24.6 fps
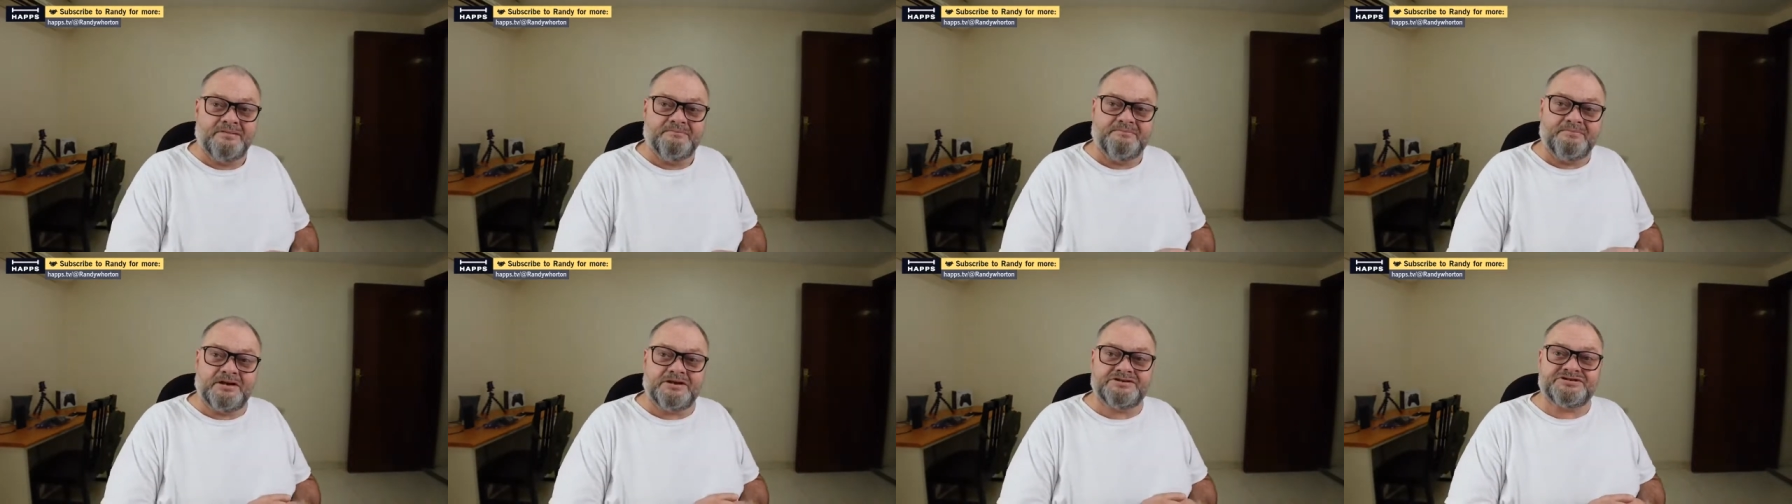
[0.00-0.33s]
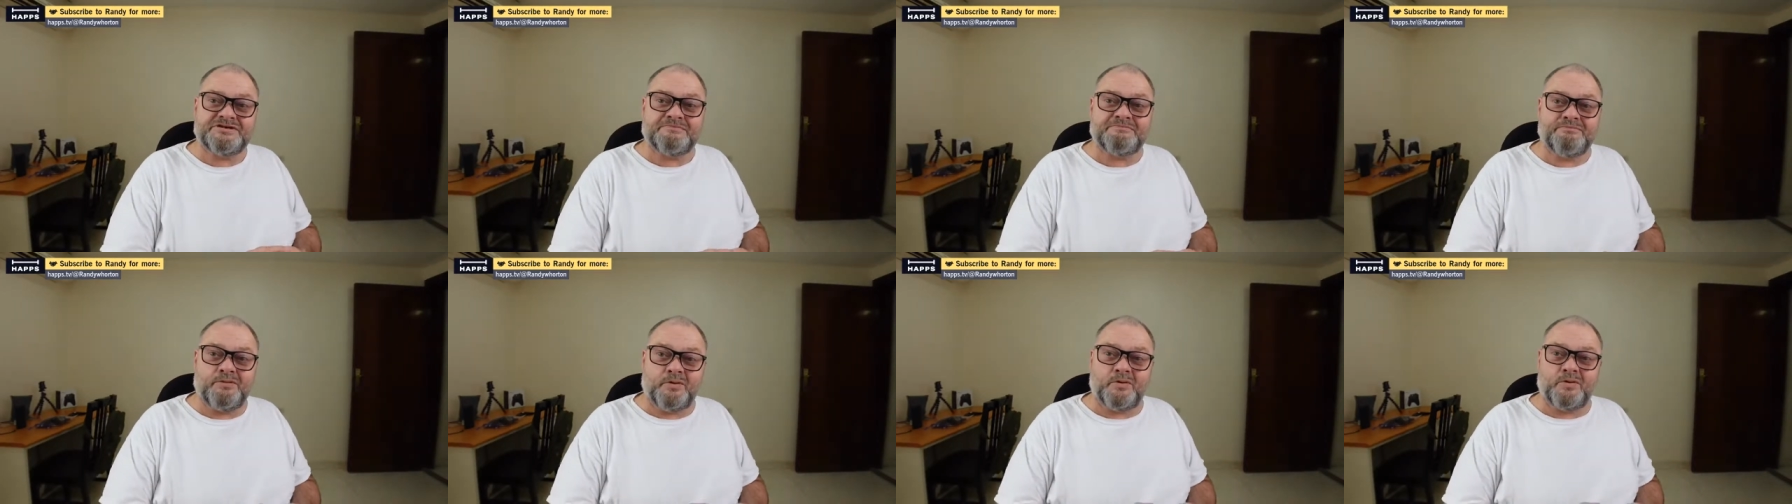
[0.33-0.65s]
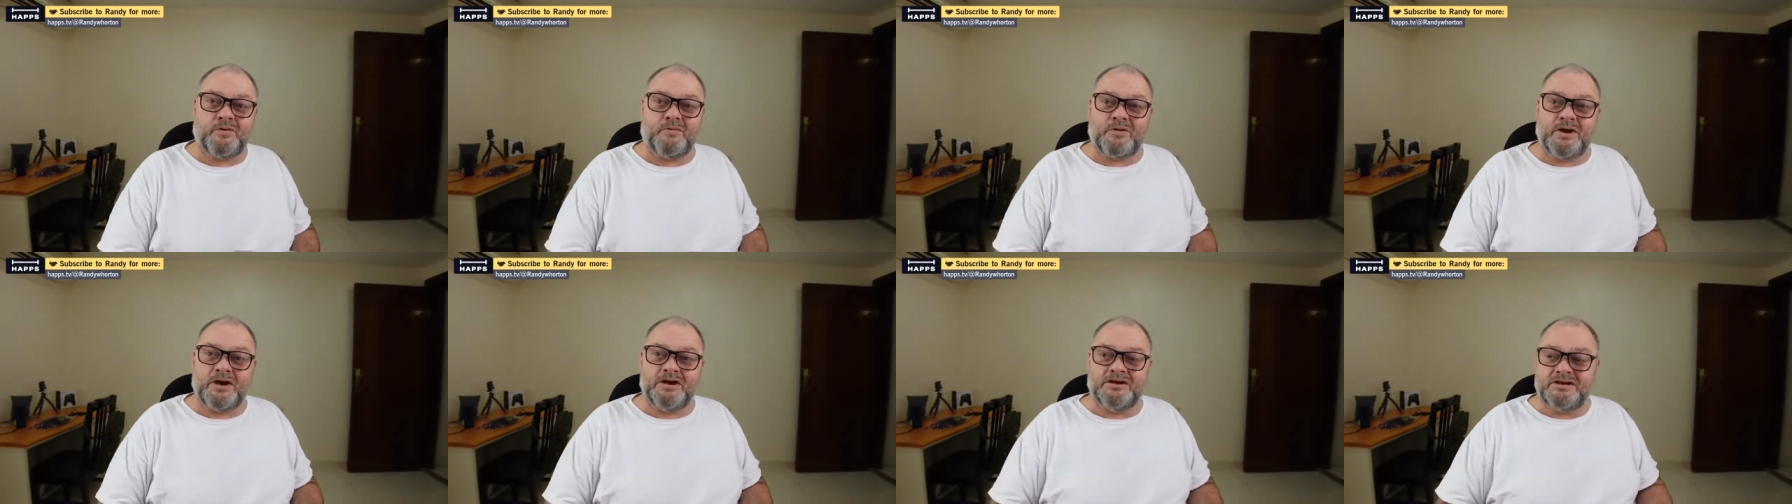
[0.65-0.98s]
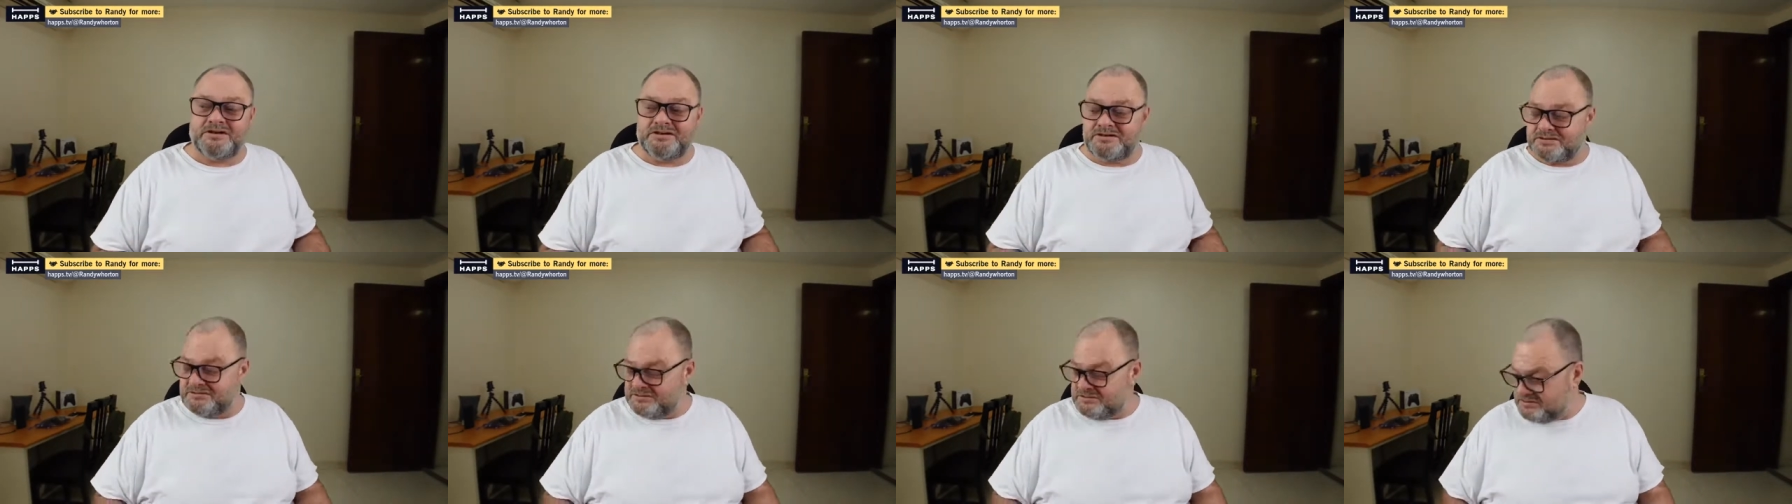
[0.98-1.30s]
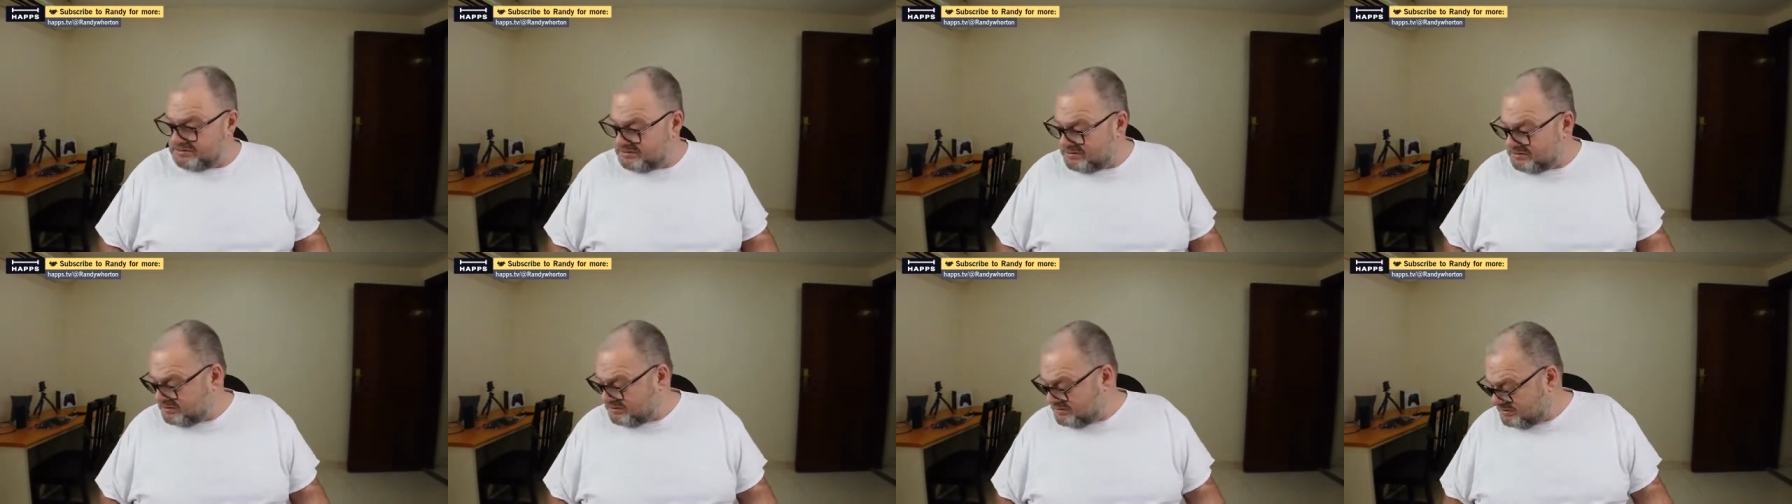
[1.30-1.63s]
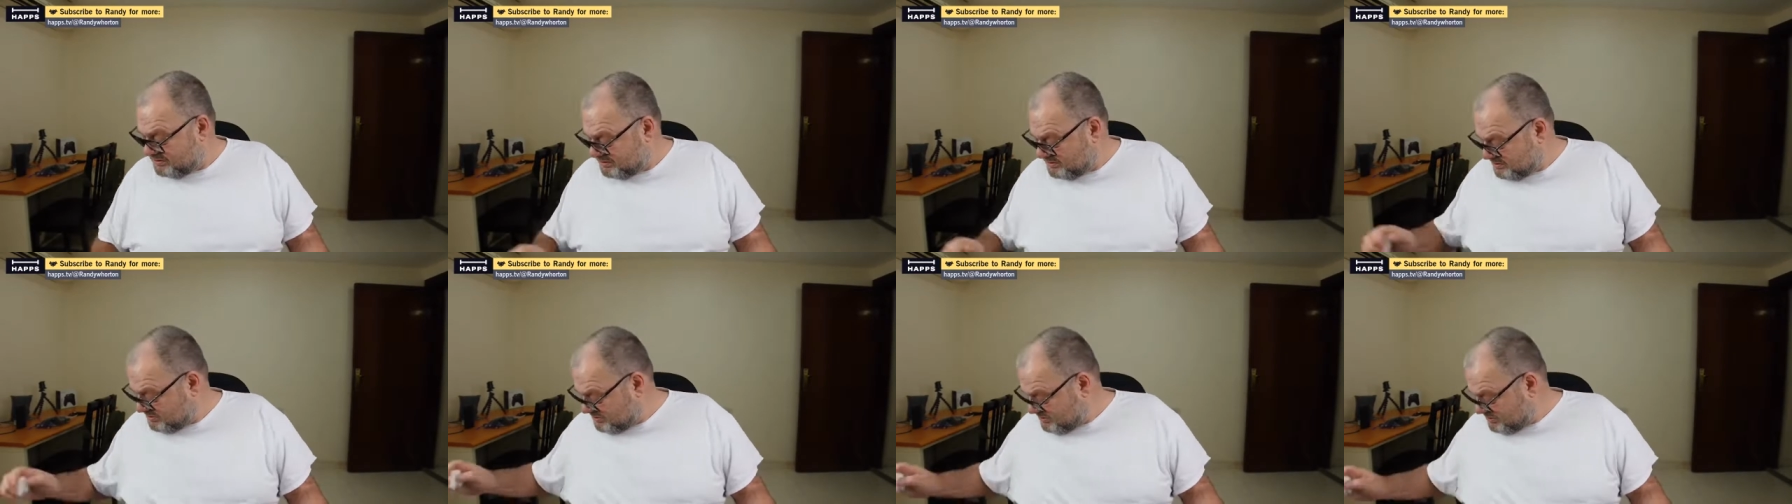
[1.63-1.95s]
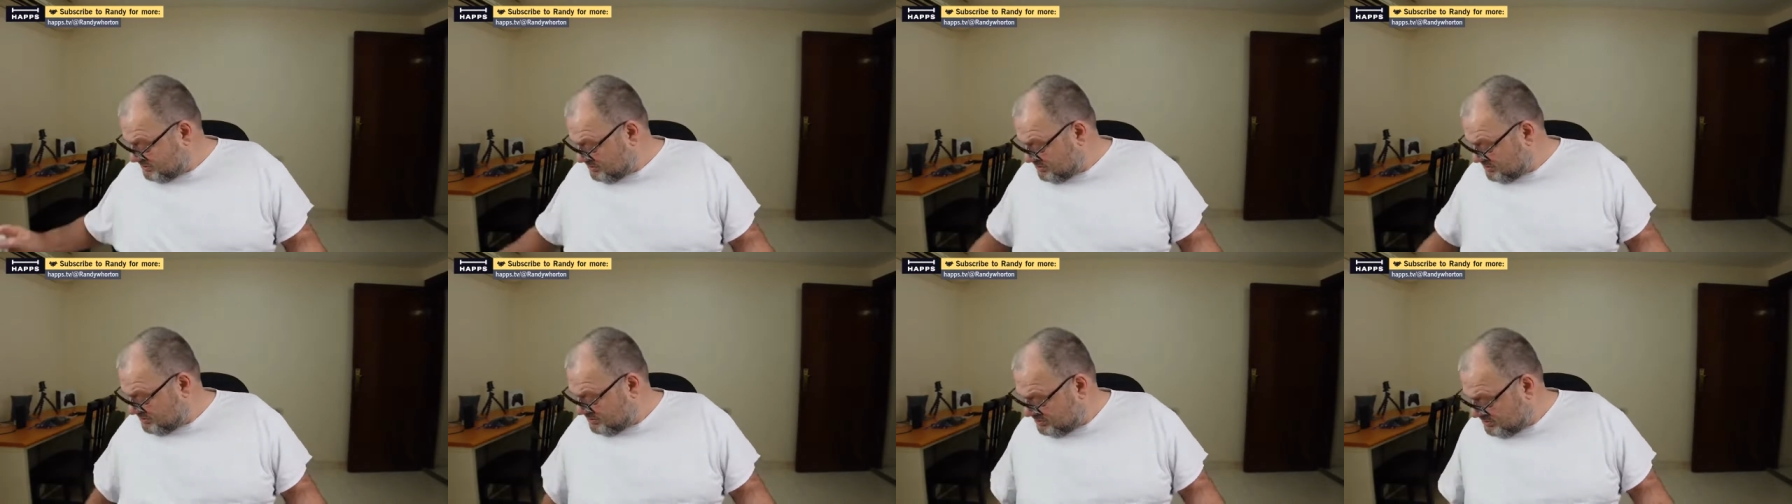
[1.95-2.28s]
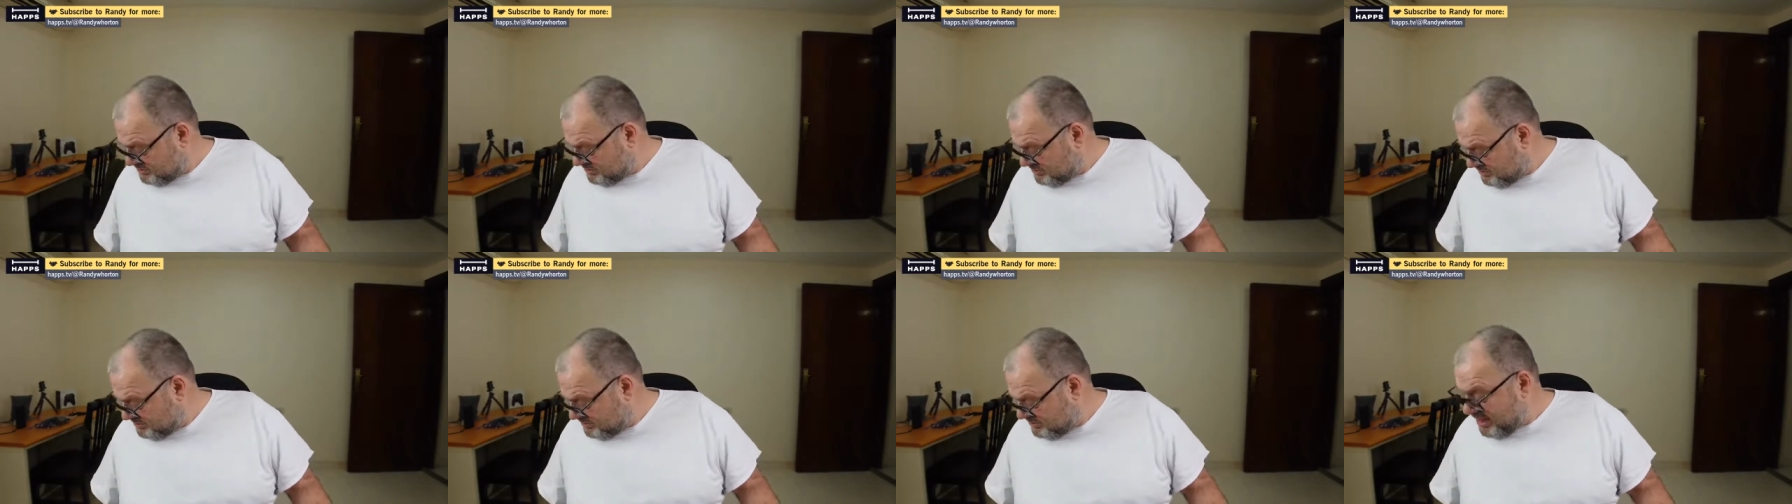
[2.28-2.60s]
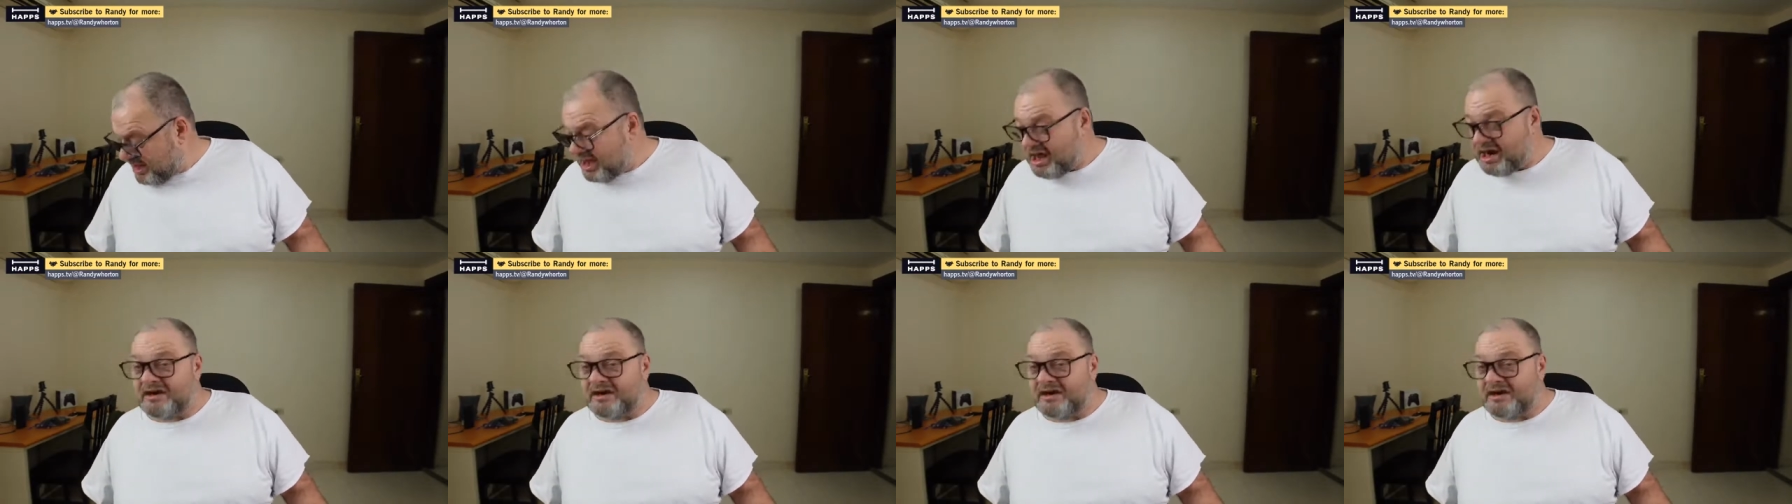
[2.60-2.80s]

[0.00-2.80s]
Bunch of morons. I